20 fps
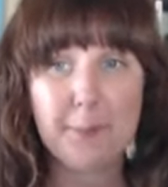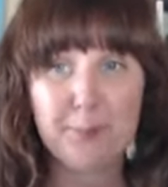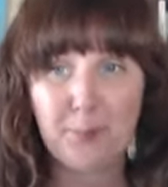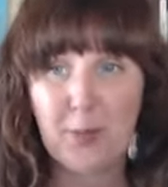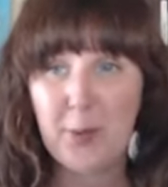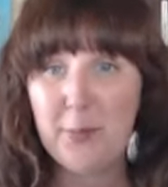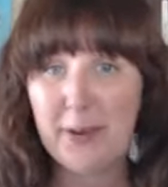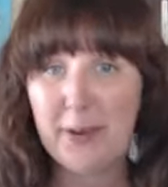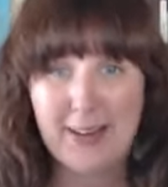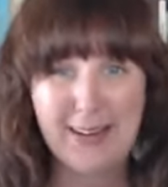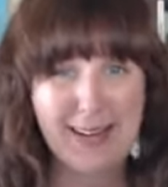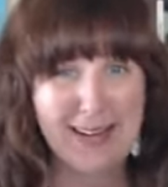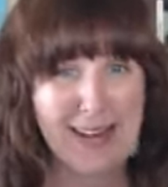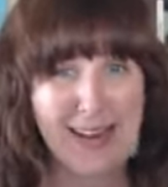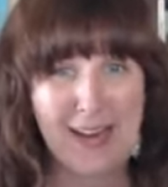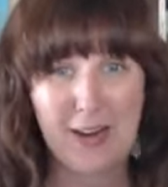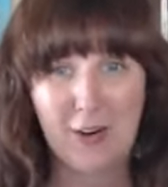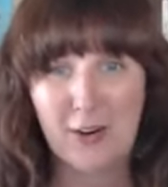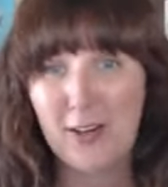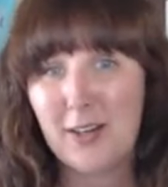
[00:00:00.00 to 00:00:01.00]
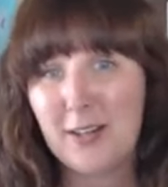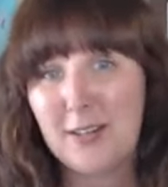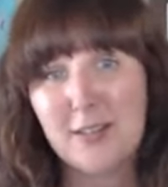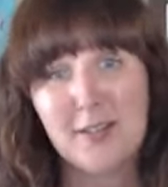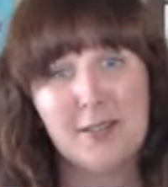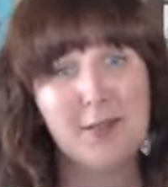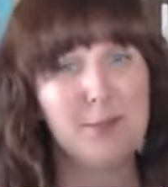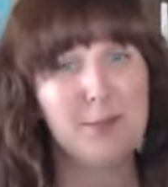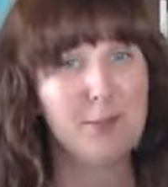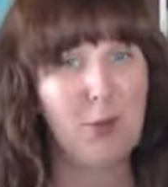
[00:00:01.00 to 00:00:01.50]
You might need a
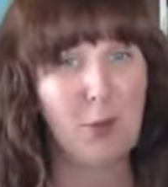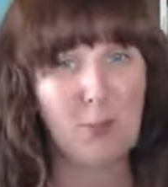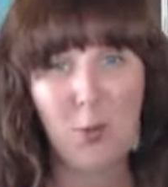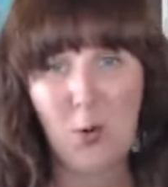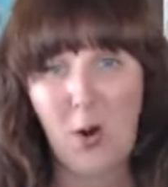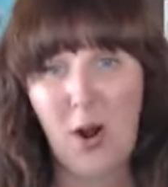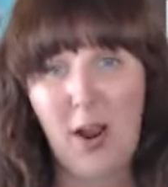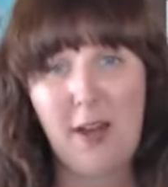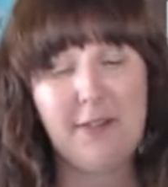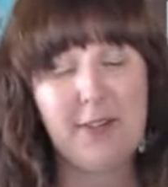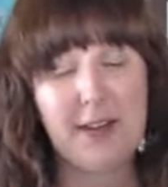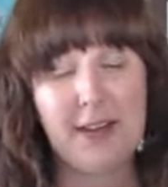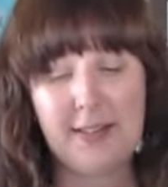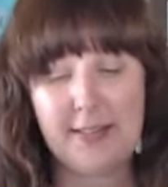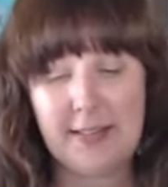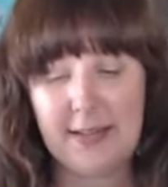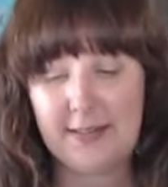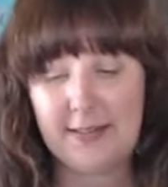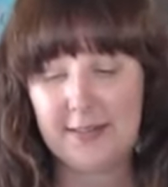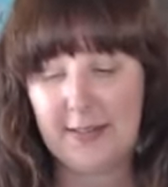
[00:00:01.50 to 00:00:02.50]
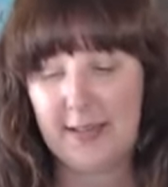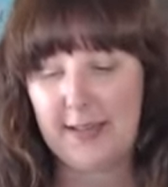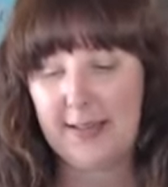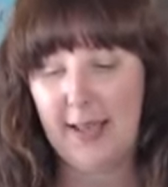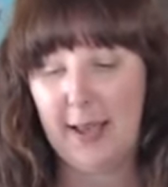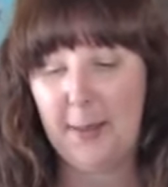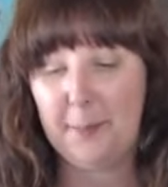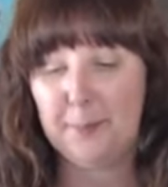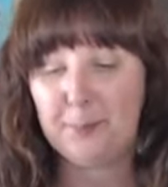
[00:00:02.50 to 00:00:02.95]
haircuts more often and things like that.